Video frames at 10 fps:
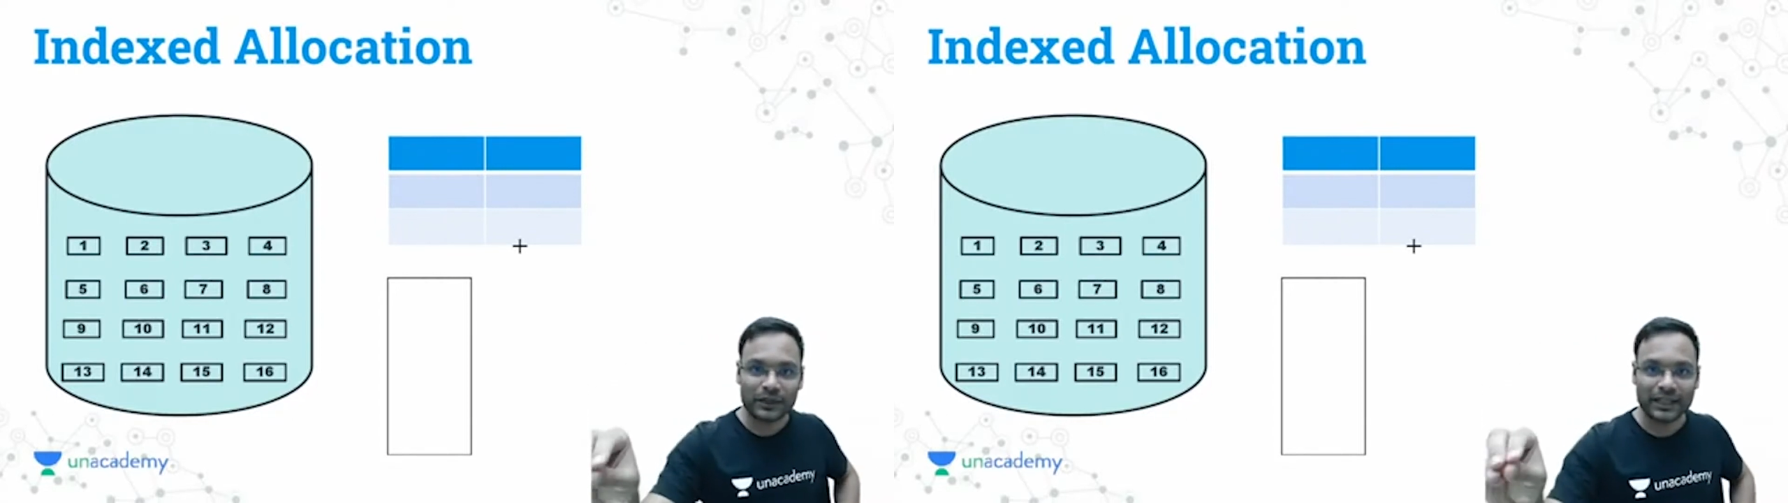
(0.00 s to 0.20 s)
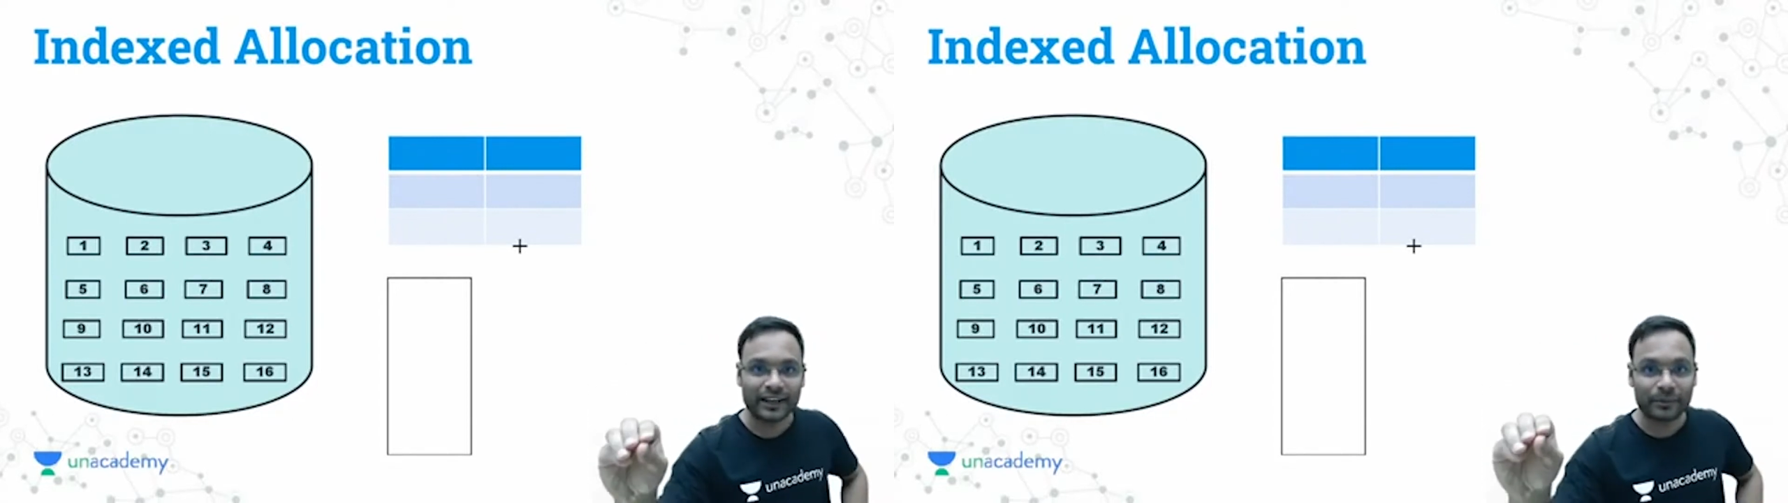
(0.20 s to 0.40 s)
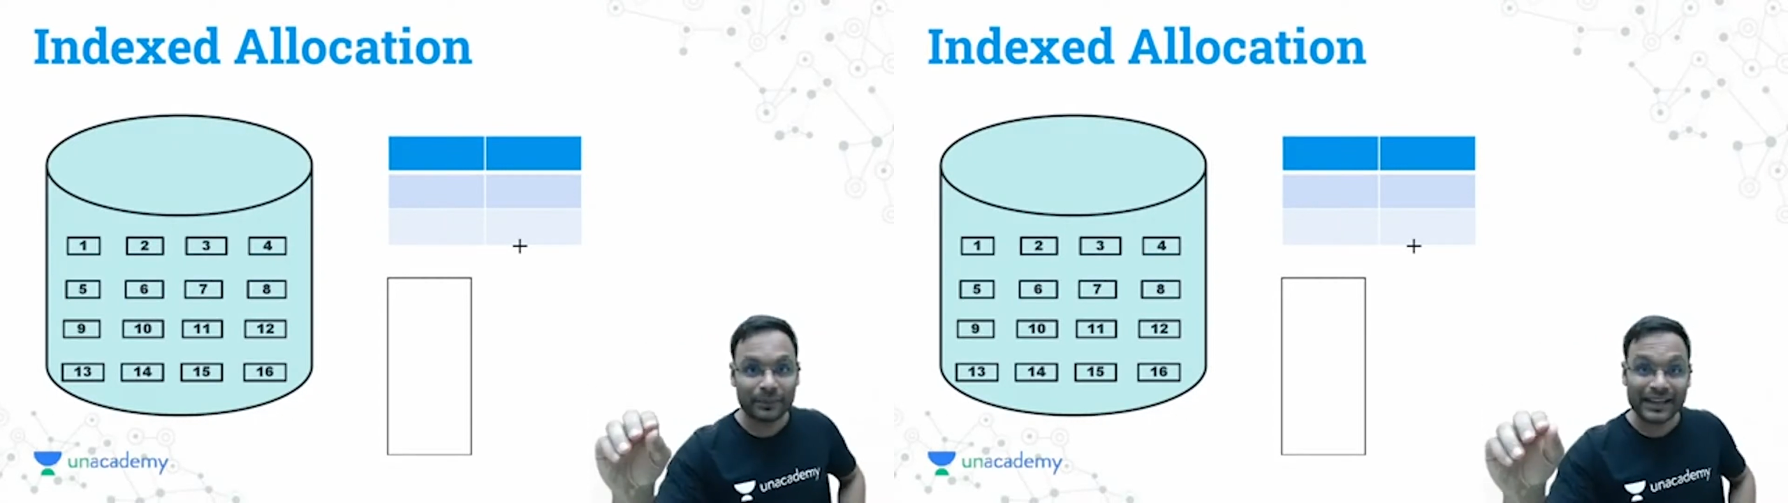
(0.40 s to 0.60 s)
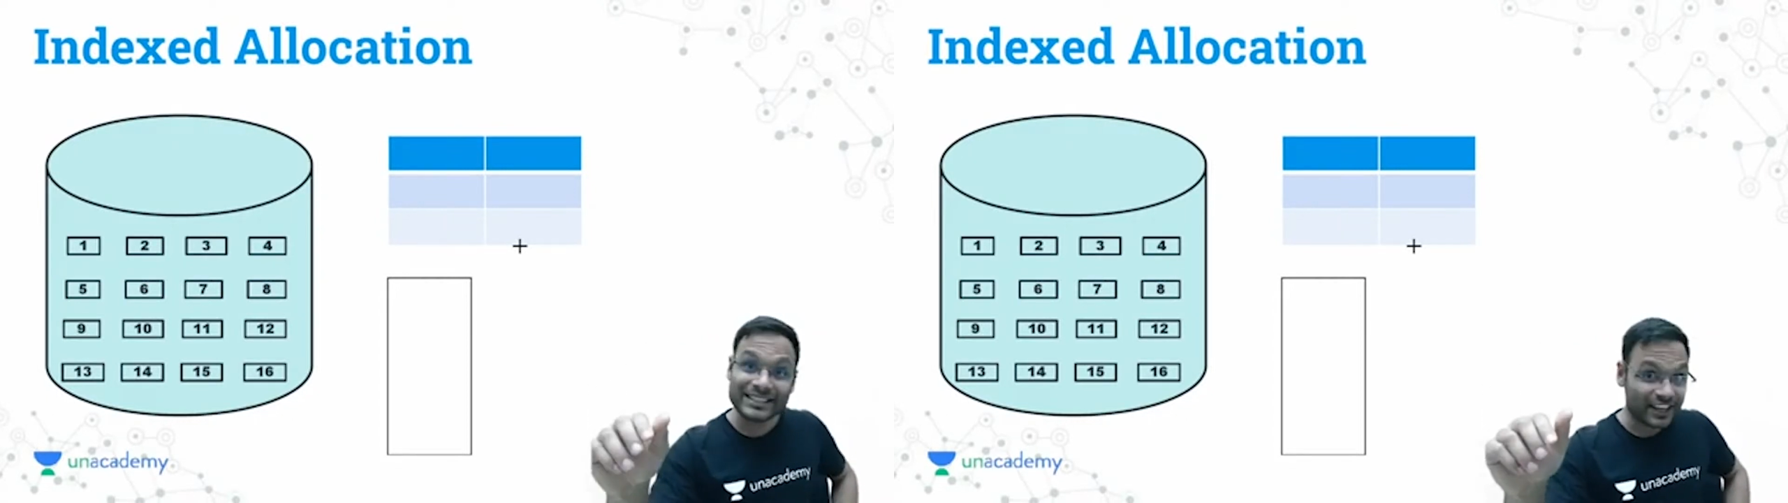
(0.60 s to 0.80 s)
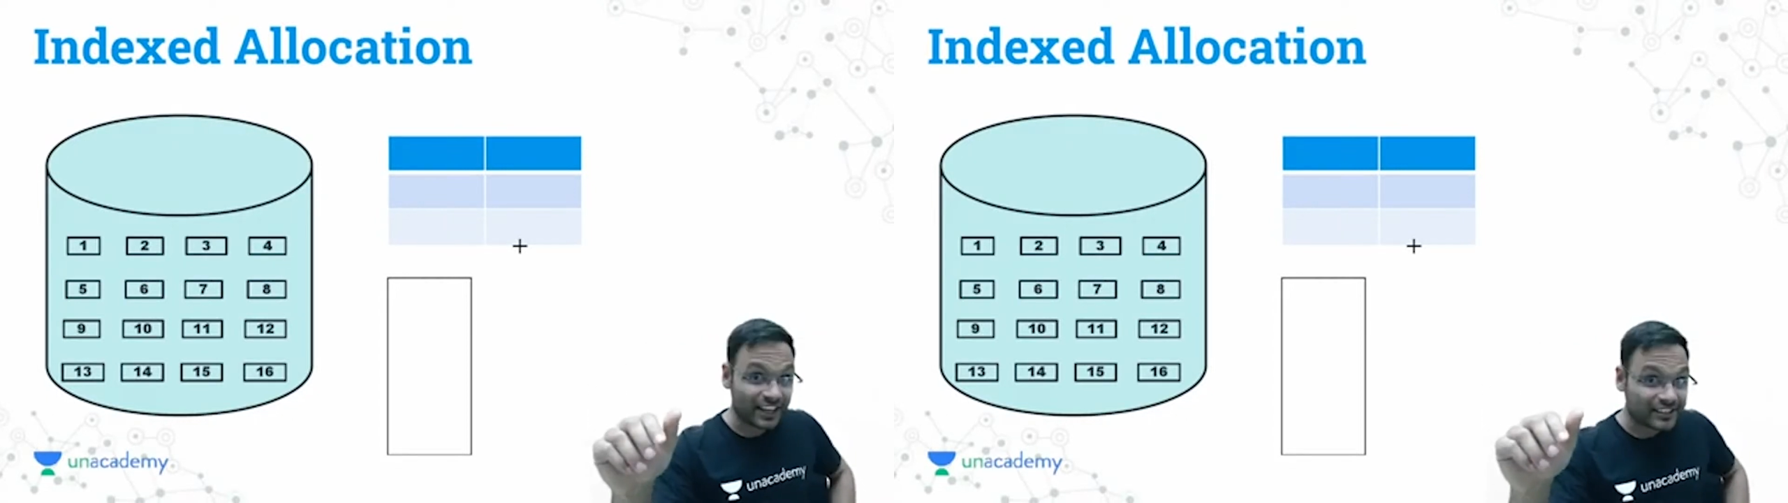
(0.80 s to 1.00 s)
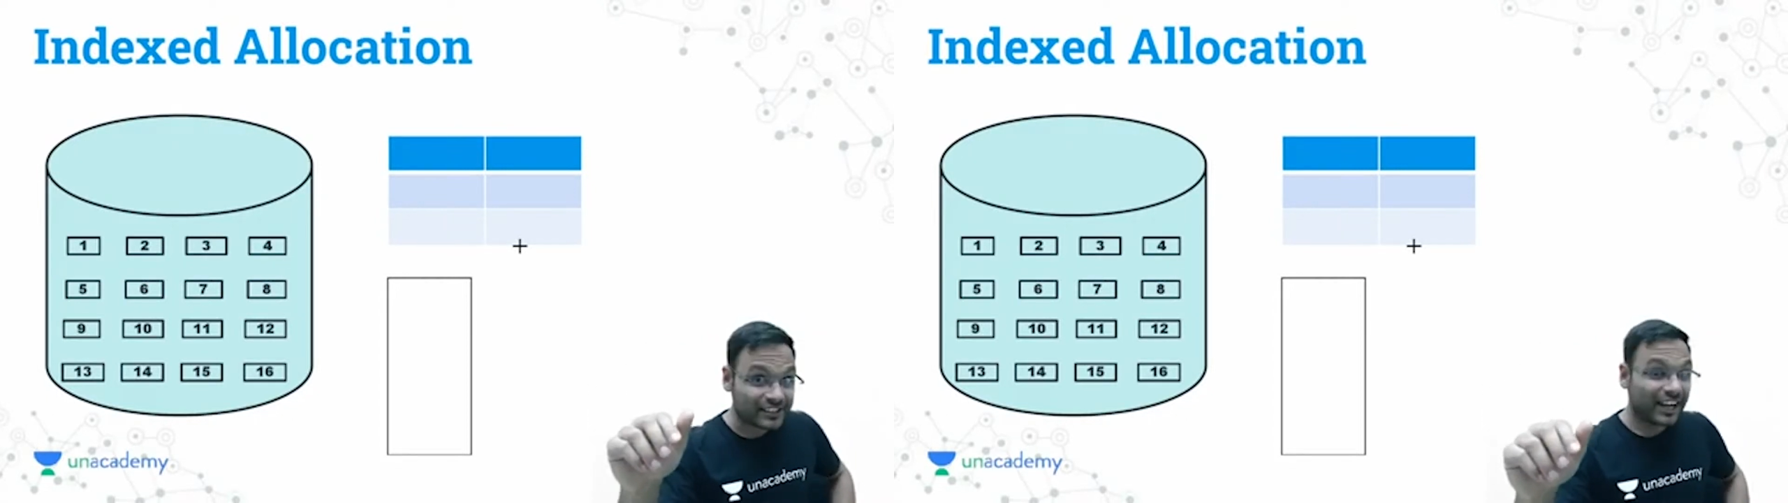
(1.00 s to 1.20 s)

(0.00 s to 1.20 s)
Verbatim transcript: particular page, yes,